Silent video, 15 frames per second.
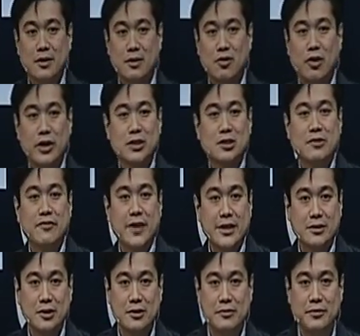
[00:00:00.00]

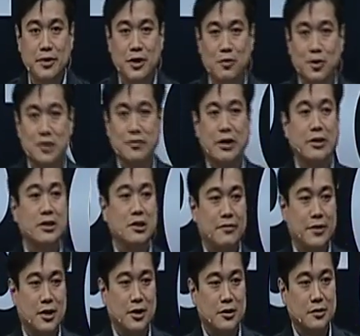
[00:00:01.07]
cost-effective. It was very
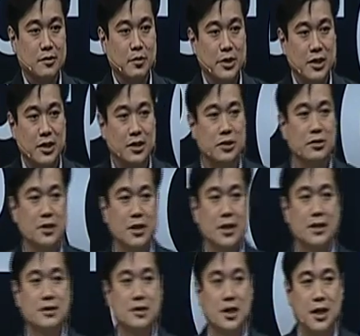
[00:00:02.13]
difficult. What the internet
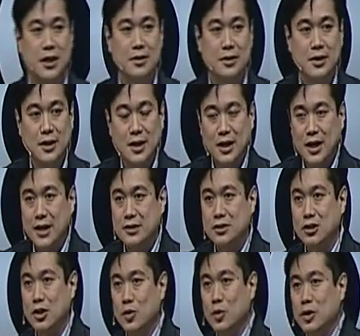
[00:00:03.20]
has done has
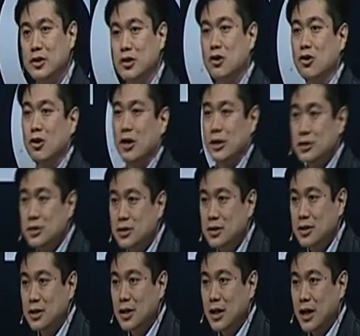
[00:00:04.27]
lowered the cost
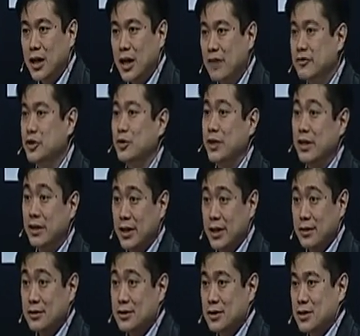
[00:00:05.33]
of doing
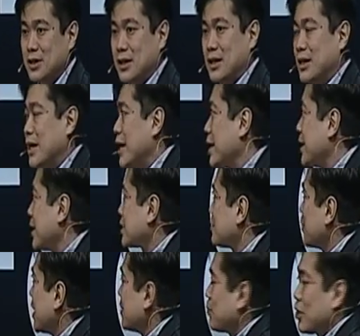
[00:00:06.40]
things, and it has
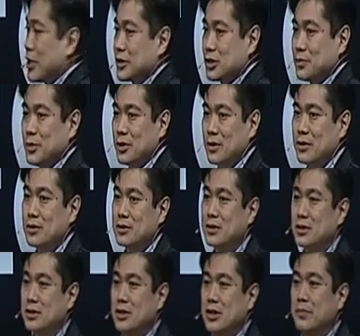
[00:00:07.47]
made possible
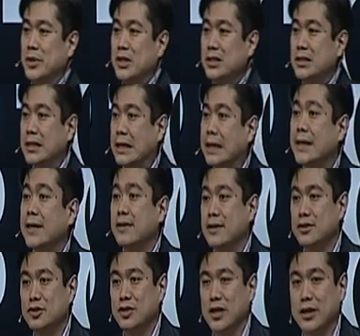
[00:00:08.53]
the ability to connect
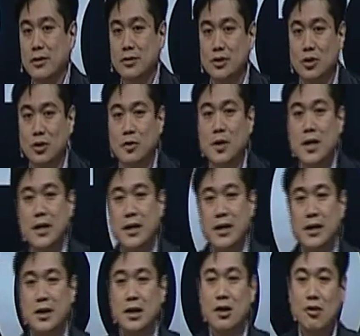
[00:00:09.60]
things together. So
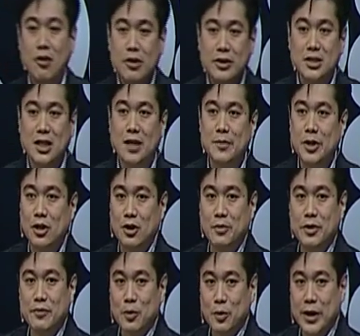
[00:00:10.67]
a long time ago,
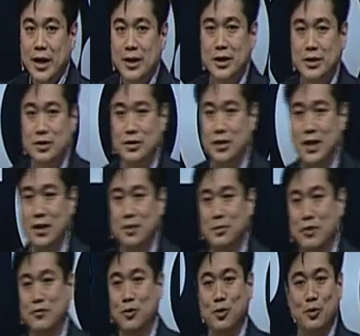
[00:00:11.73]
before we had internet and
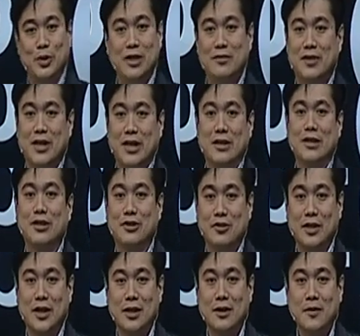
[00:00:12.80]
before we even had
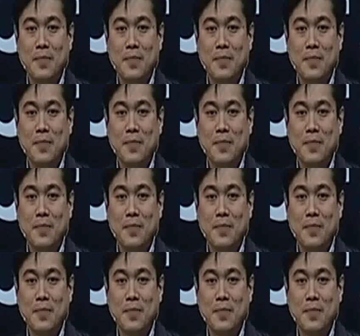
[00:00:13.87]
Ethernet,